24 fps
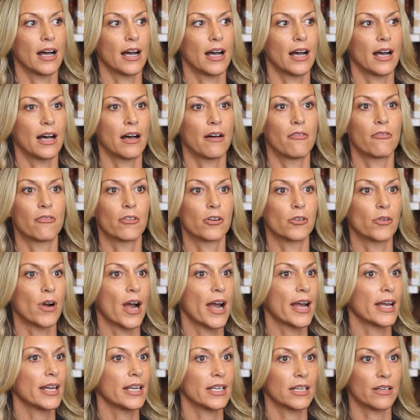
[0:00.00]
a
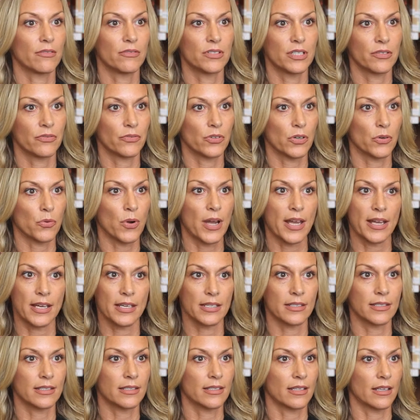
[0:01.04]
variety of different
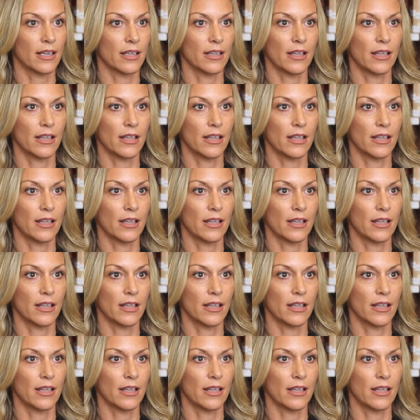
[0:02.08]
ways.